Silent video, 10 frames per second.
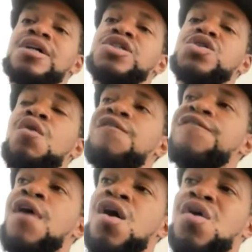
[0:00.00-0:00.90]
So
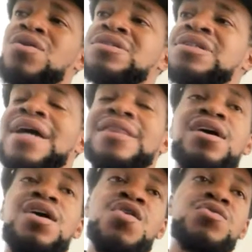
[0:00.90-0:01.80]
far on
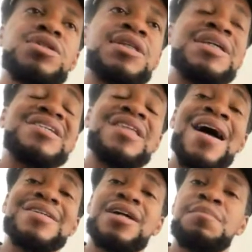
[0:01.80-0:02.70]
Jalen Hurts, these
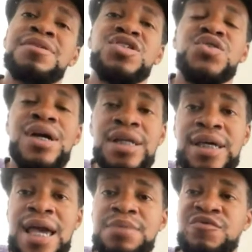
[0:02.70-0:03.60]
last couple of training
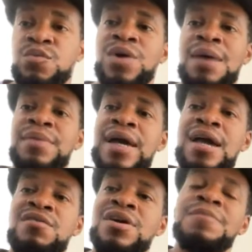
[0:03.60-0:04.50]
camps, from what I've been
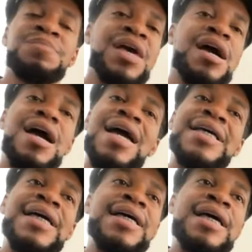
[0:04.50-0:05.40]
hearing,
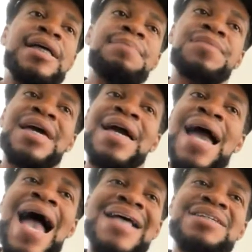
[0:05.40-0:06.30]
it
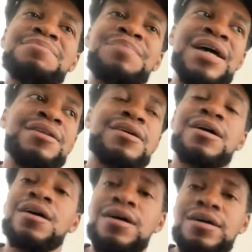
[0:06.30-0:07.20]
hasn't been
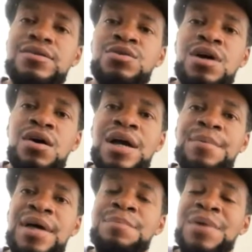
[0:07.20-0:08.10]
good. You know,
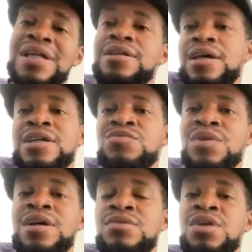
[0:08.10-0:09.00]
is you